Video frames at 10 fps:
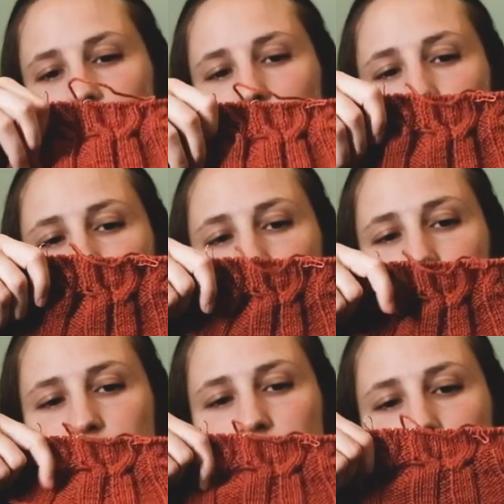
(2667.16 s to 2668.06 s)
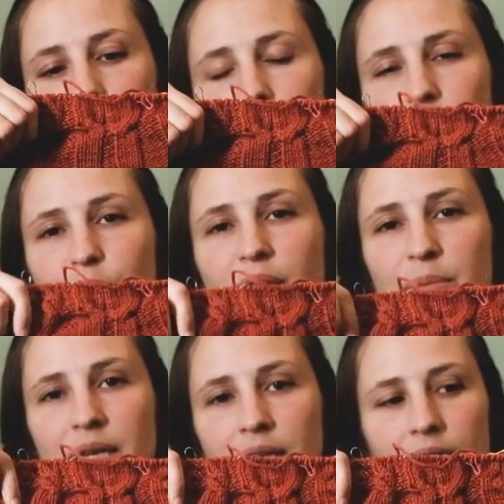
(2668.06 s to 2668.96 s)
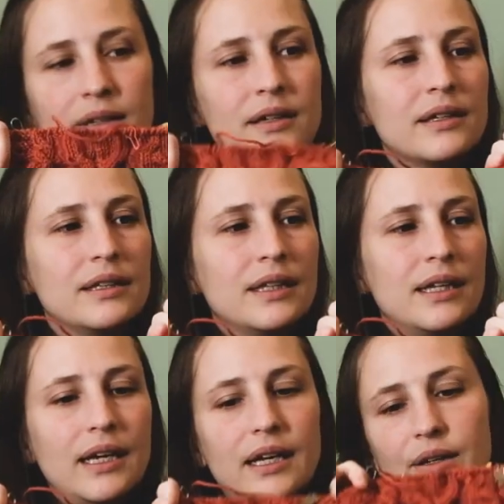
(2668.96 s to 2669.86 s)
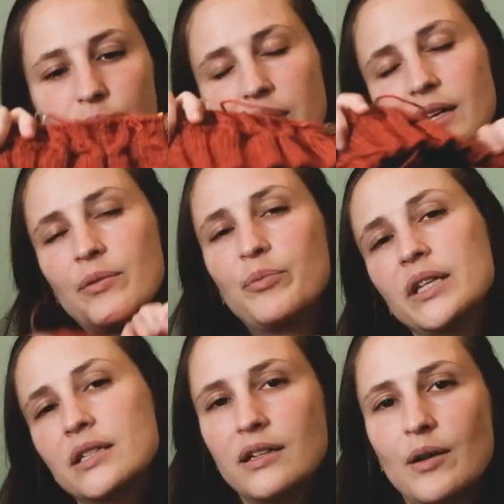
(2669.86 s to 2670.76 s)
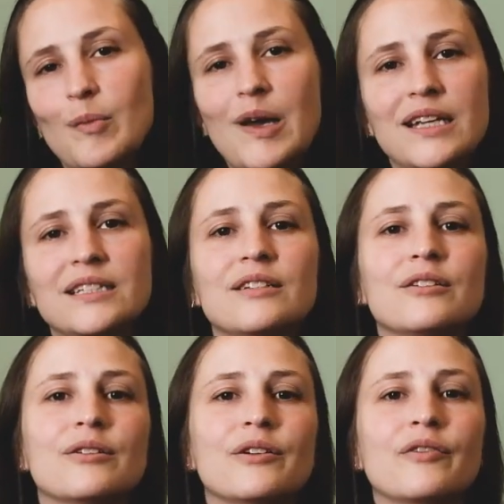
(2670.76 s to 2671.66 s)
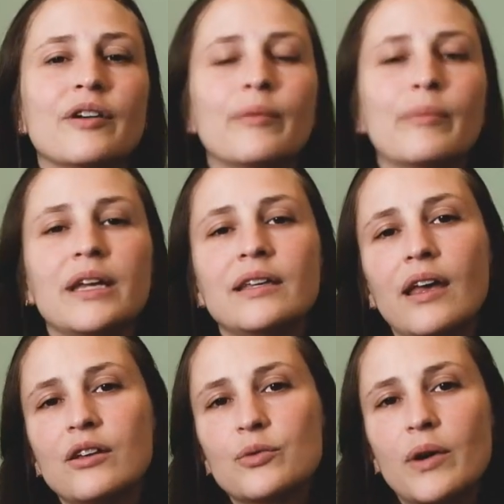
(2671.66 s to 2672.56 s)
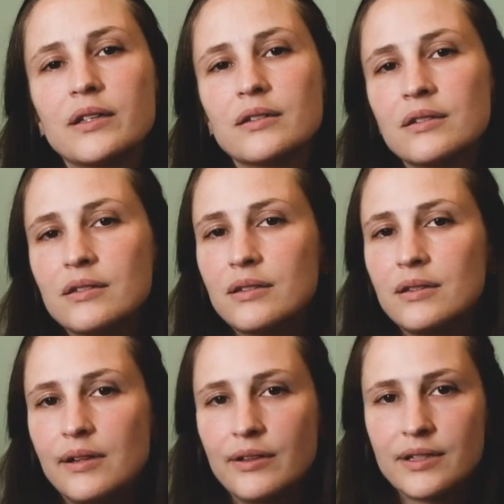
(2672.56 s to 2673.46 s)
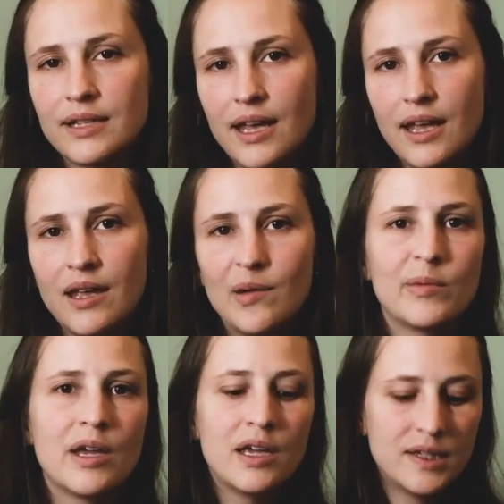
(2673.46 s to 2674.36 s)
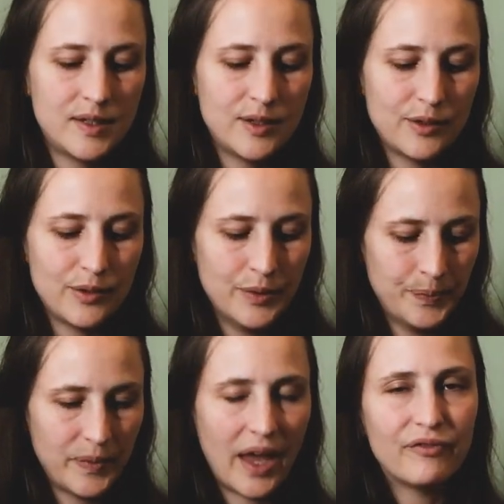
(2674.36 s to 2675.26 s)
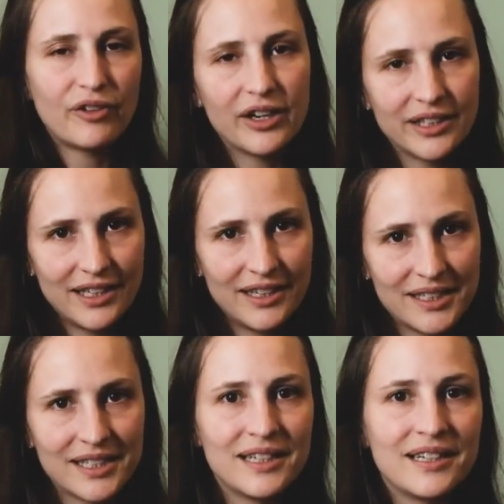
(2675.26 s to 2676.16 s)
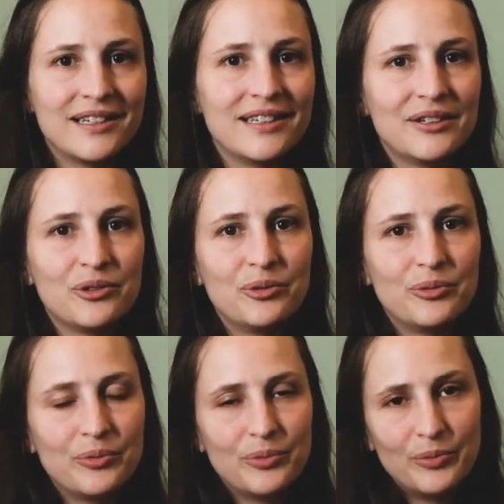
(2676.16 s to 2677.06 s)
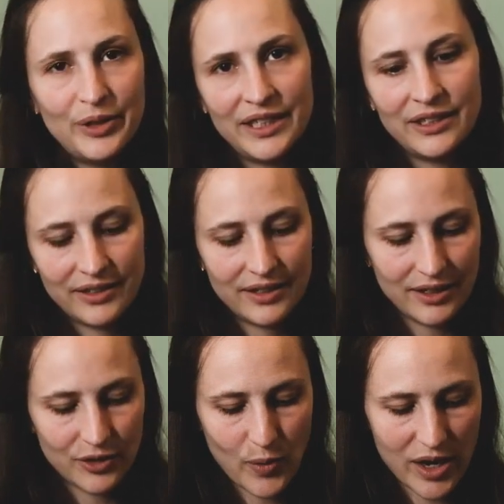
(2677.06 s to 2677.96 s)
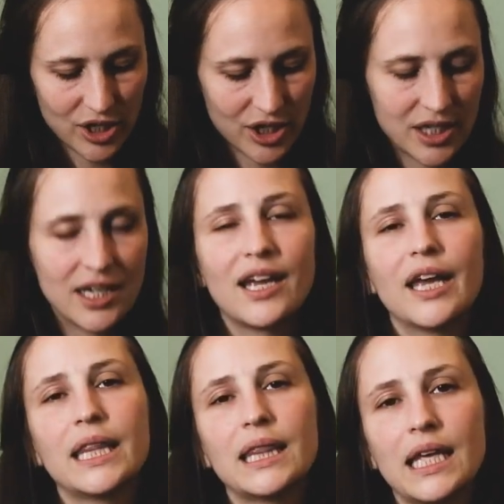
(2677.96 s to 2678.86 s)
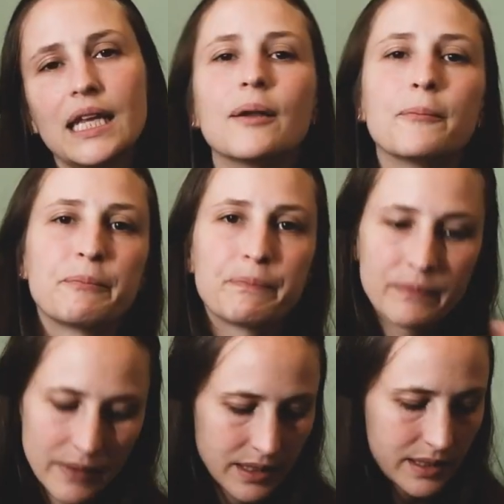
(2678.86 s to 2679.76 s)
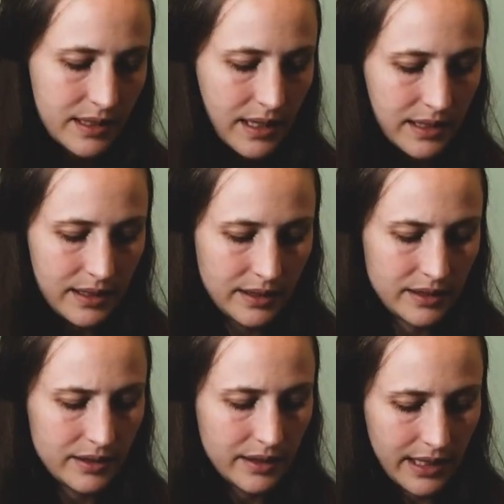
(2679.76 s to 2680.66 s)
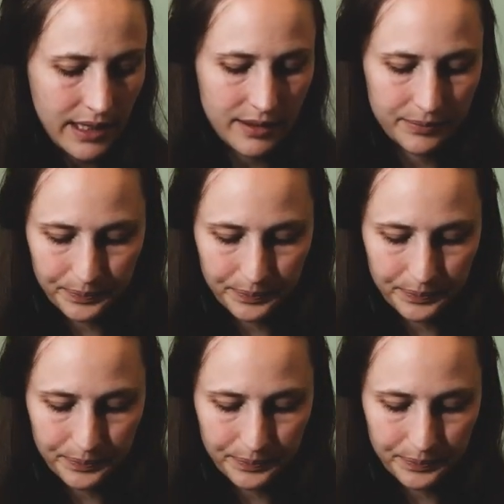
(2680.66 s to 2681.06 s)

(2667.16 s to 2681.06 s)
after the ribbing, and when I picked it up, I didn't know if my gauge was still the same, so I frogged it, redid a swatch, and then started it again.